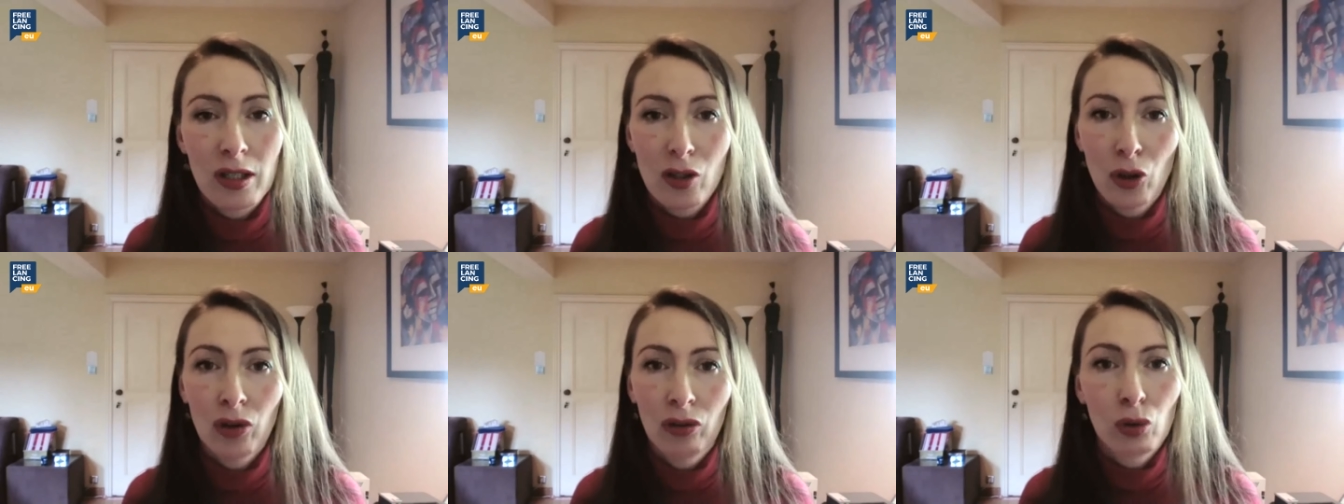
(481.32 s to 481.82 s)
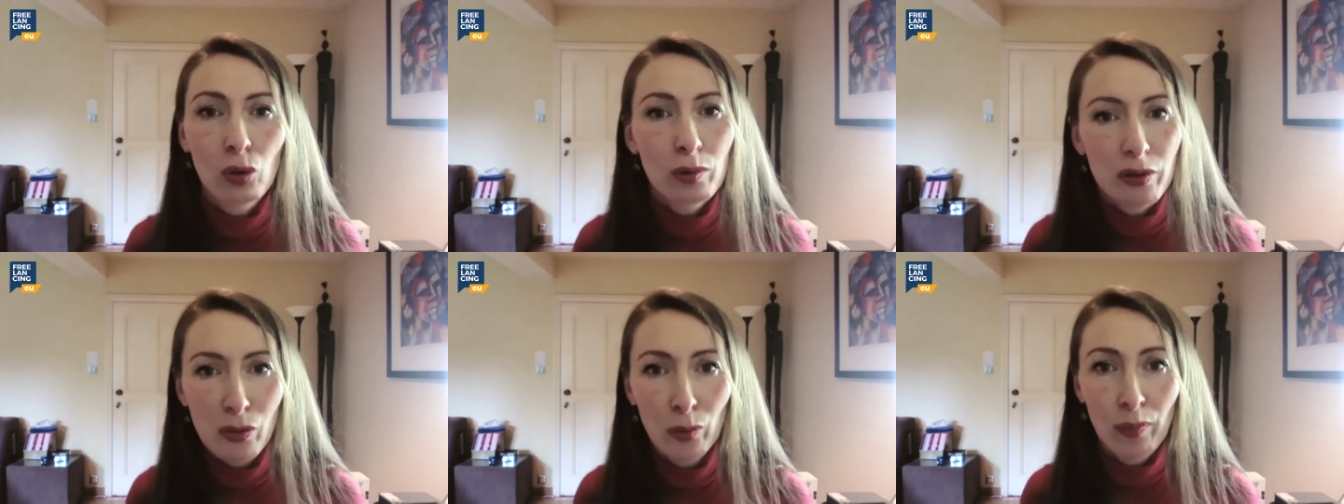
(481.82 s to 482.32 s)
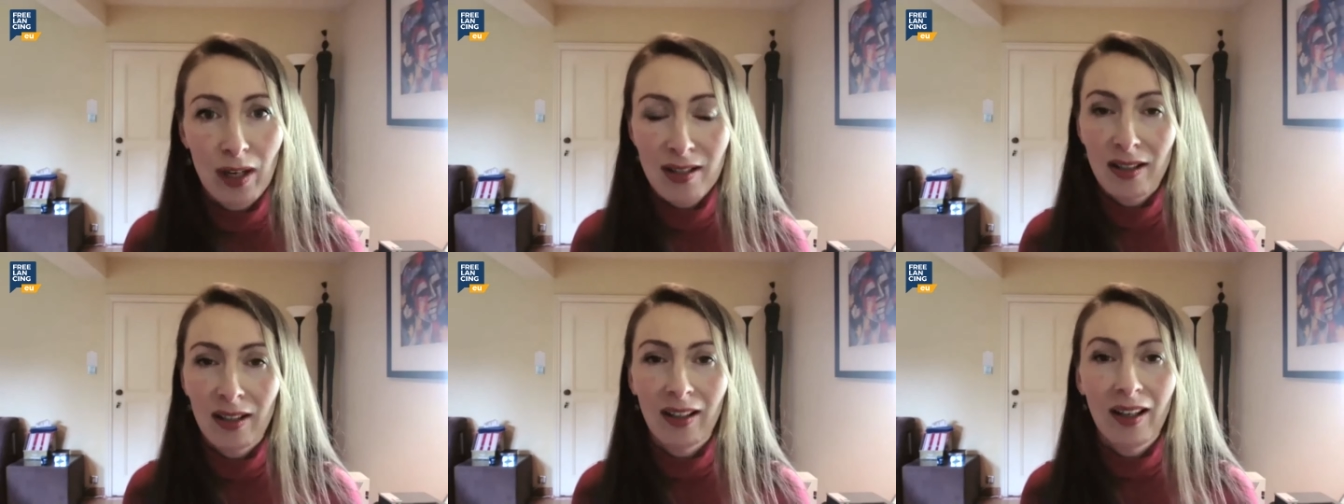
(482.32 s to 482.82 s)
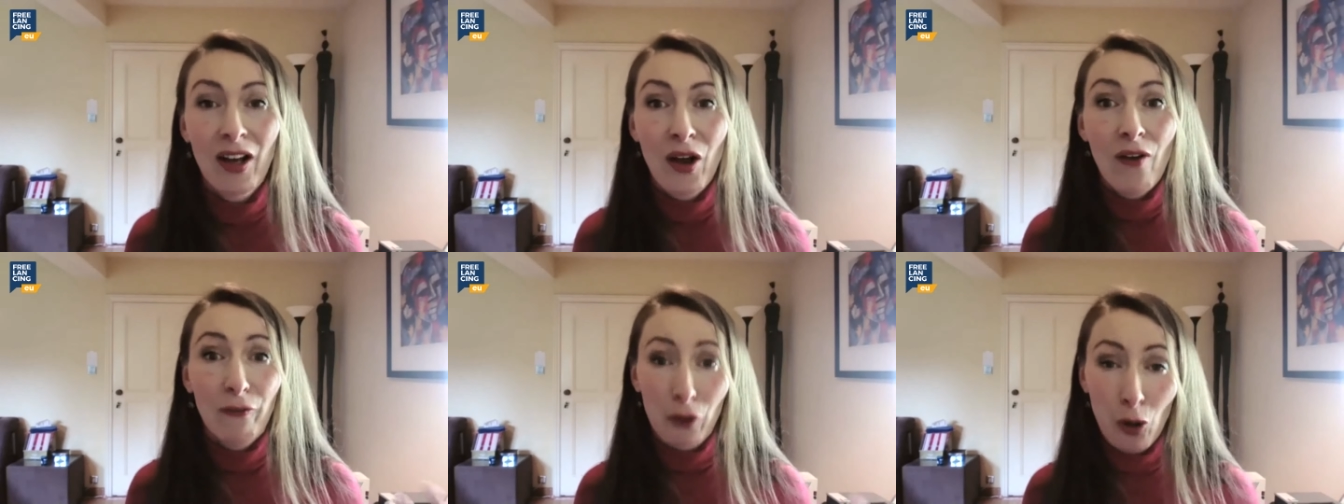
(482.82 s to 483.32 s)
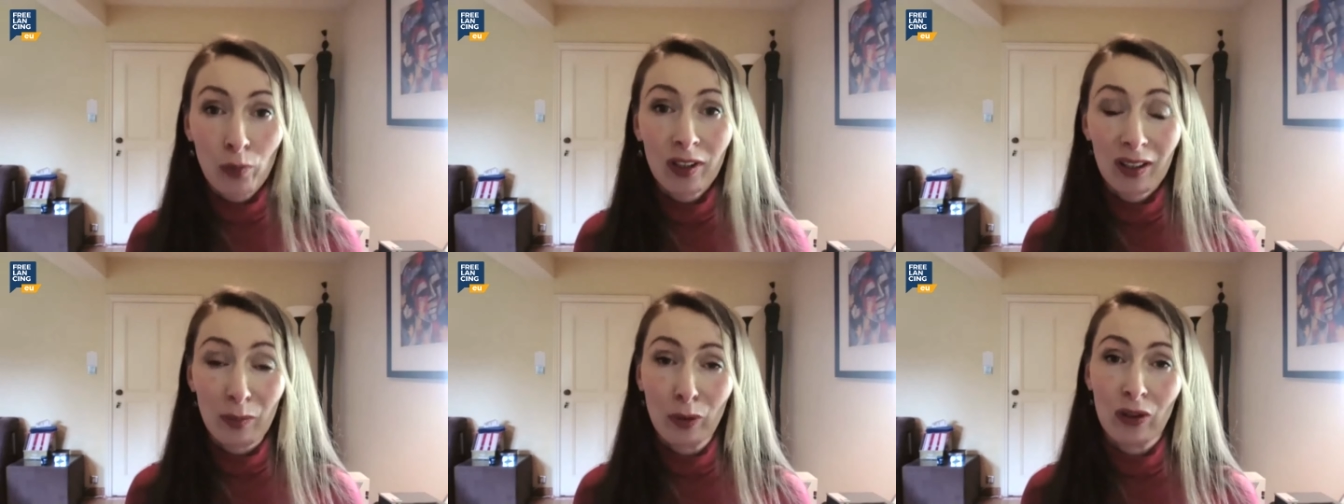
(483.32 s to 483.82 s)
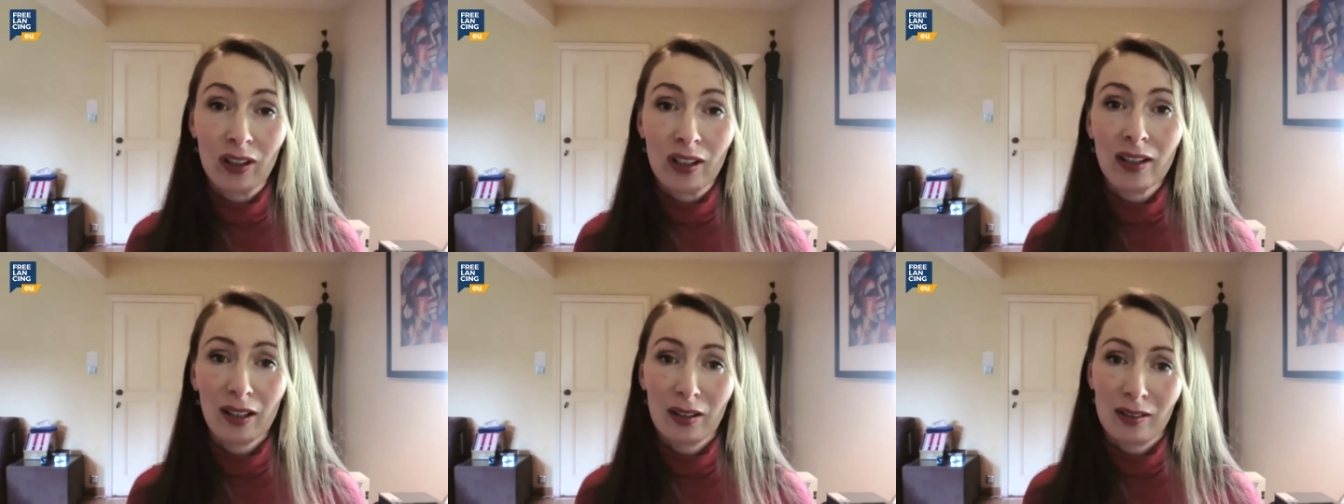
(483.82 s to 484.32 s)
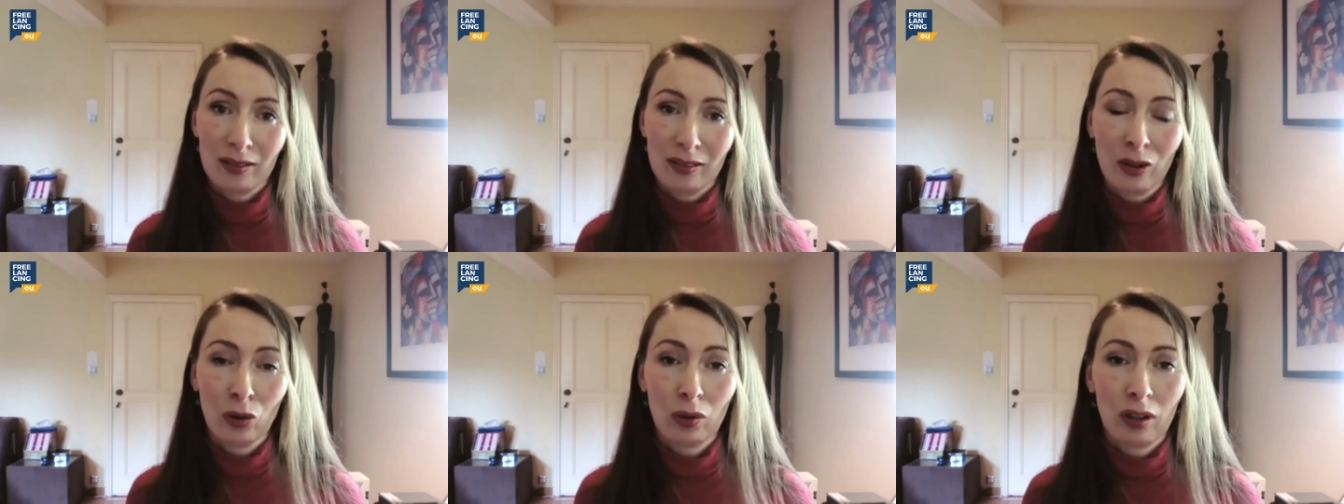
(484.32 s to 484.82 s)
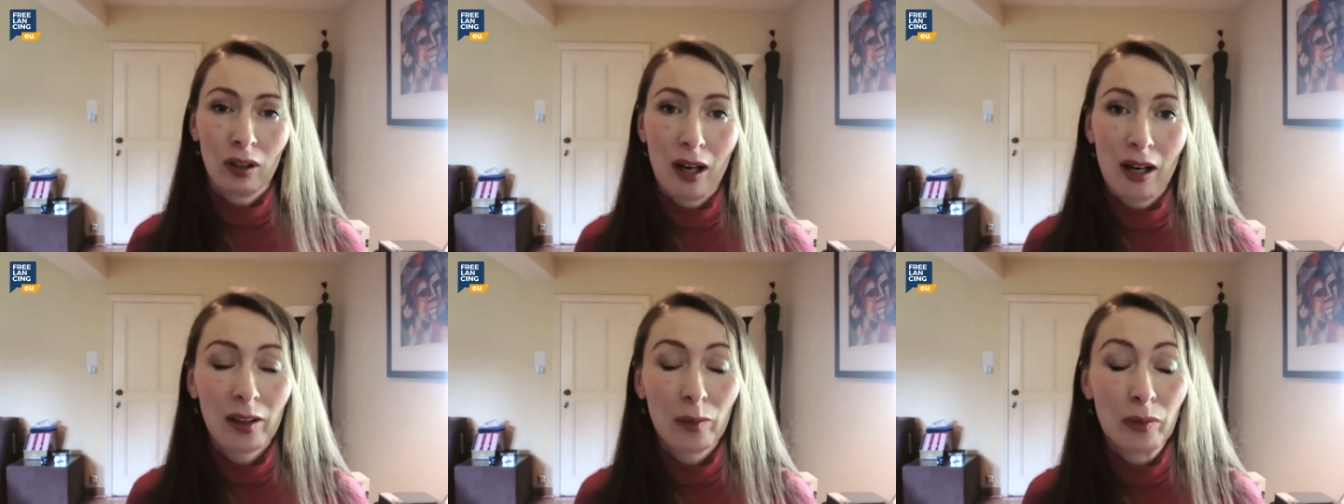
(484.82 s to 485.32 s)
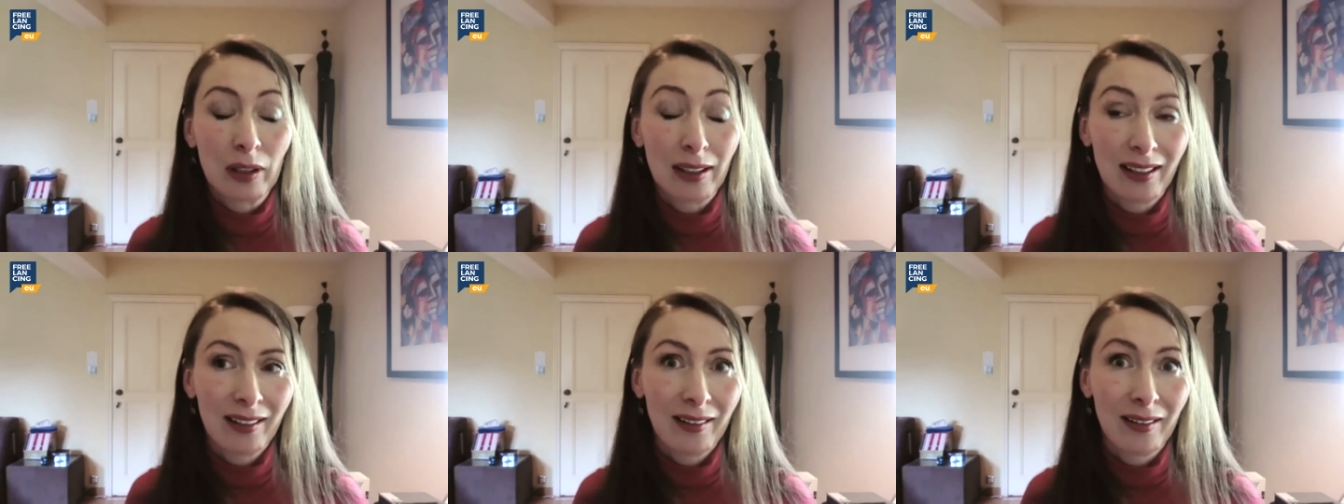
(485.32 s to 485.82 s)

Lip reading: there are certain rumors were passing from the employee that hired me,